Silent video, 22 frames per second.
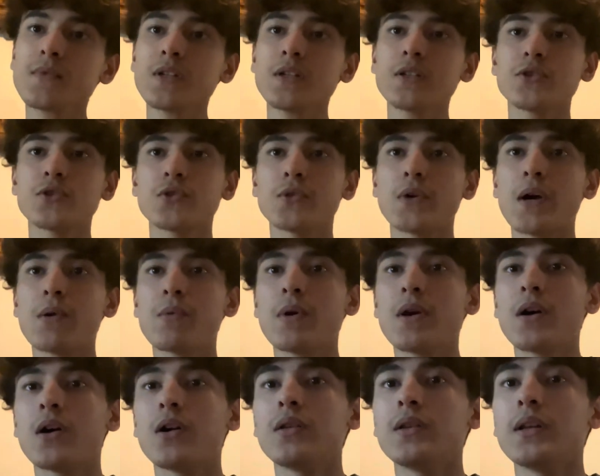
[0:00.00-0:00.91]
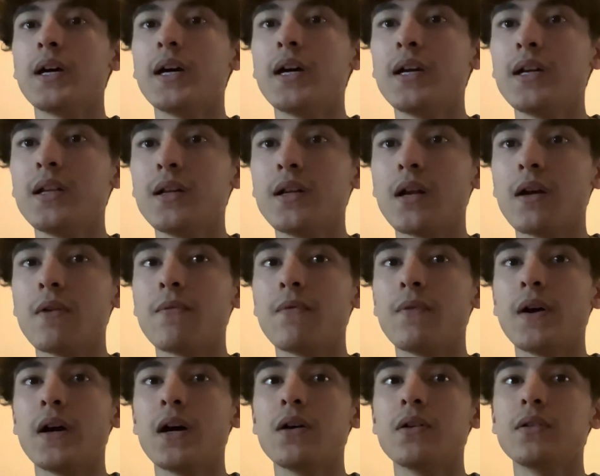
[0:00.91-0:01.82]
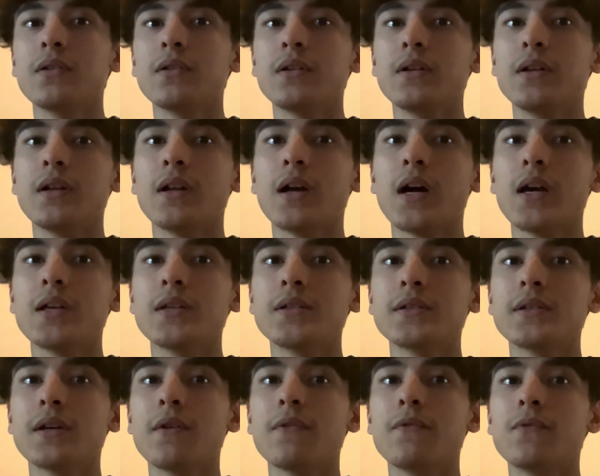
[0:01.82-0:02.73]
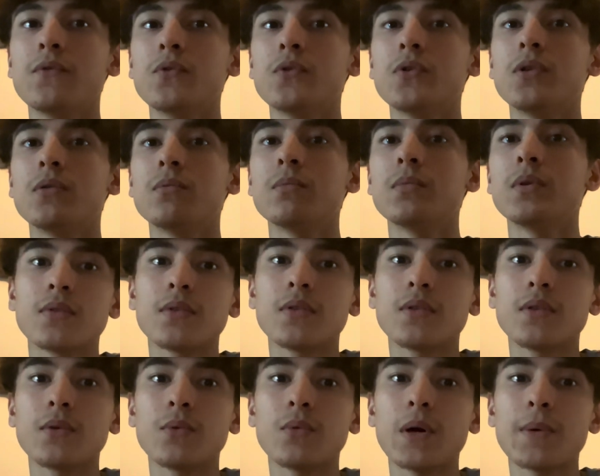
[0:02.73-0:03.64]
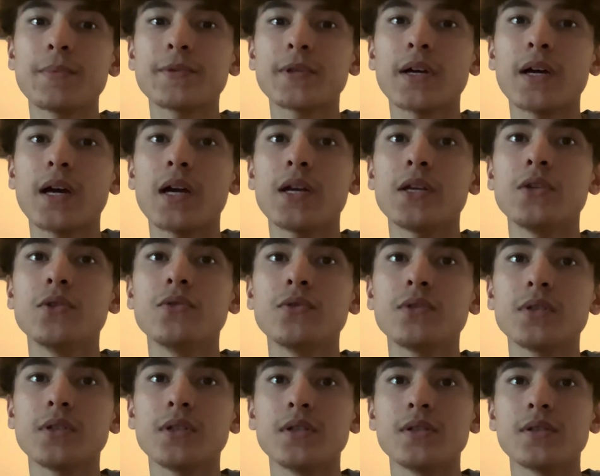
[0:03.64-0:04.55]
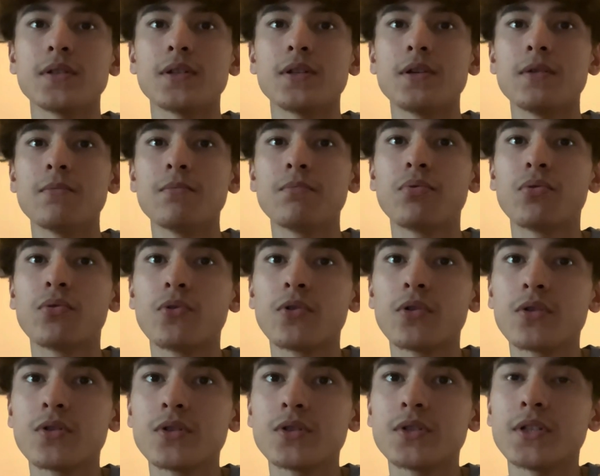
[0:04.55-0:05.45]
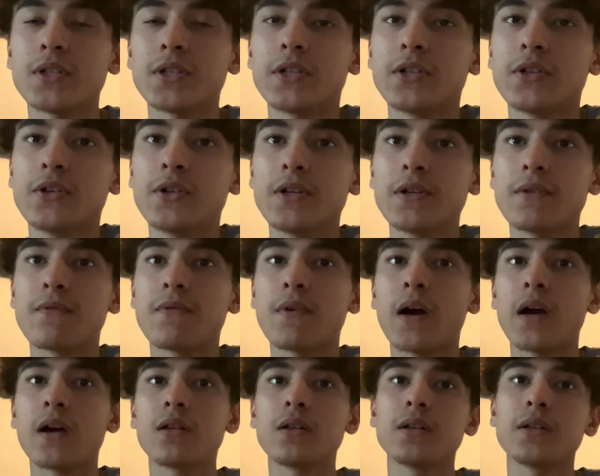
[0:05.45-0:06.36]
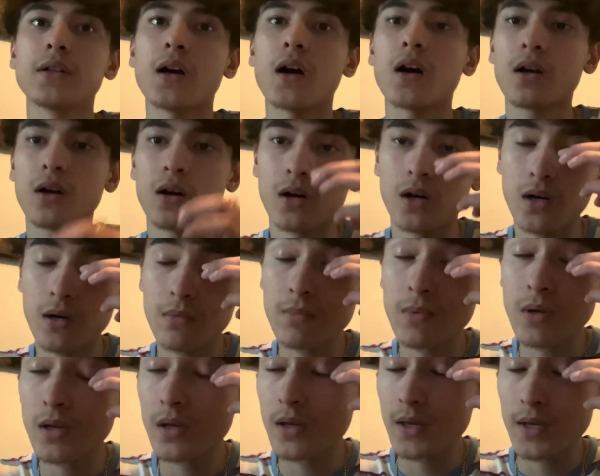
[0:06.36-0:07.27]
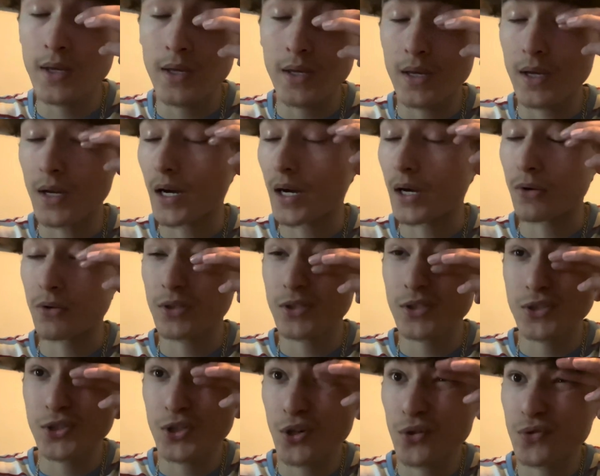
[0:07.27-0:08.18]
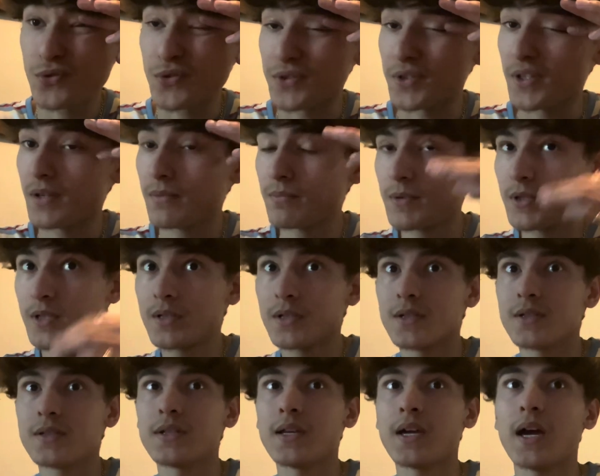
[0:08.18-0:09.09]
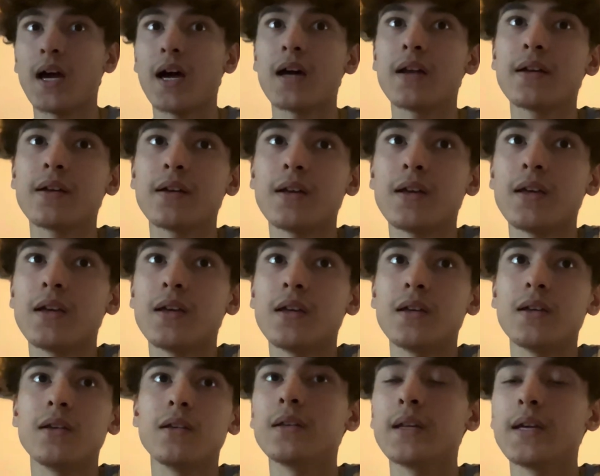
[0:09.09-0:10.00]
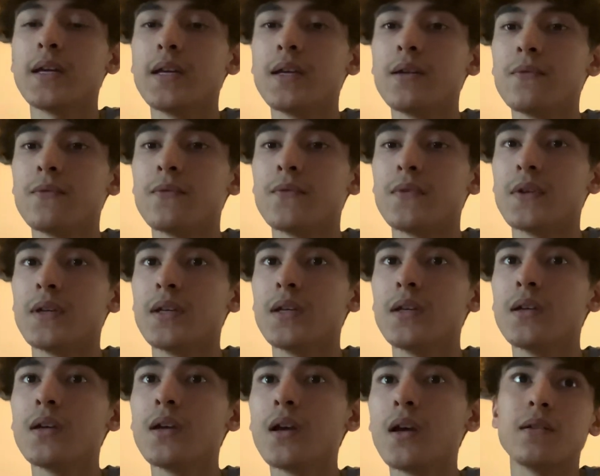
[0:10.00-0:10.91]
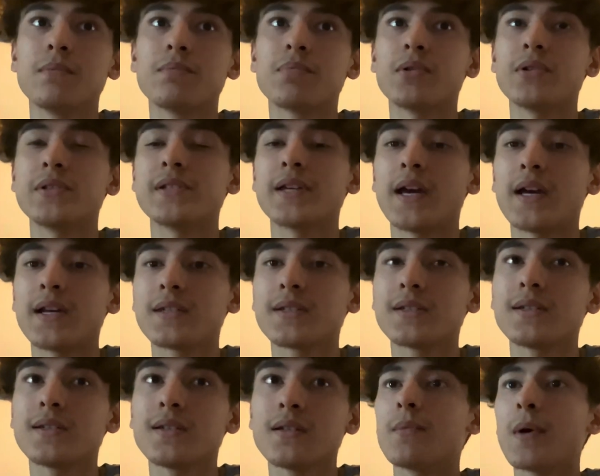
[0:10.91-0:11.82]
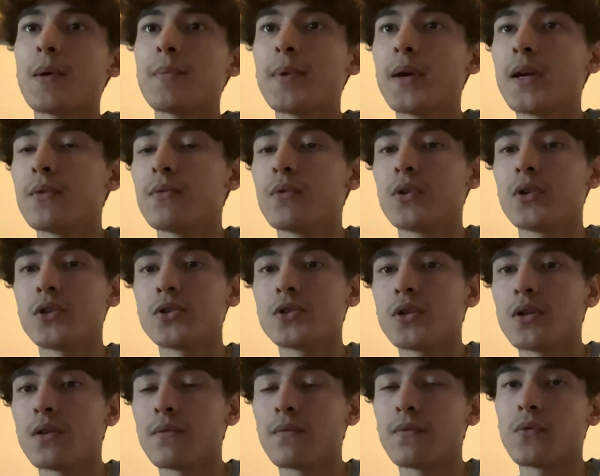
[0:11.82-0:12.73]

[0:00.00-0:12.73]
So I went online and I found an I S F form. The website I use is importer security filing dot com. I only chose them because they had a late fee protection. I paid one hundred